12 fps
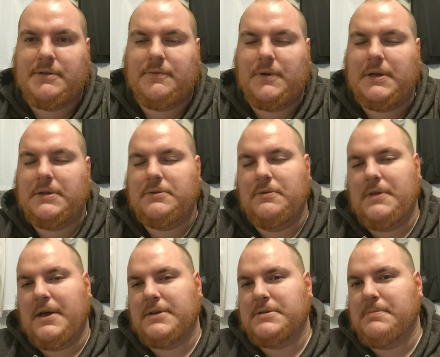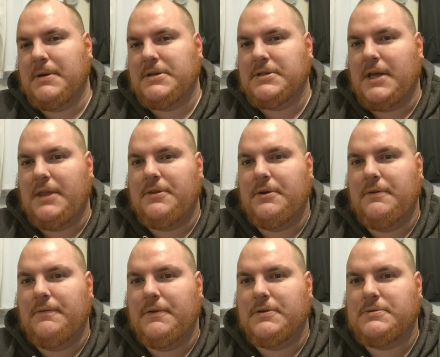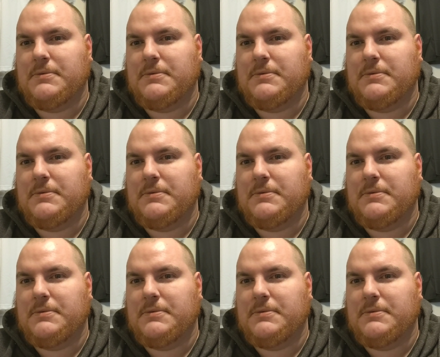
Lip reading: If we get 2,000 by July 31st,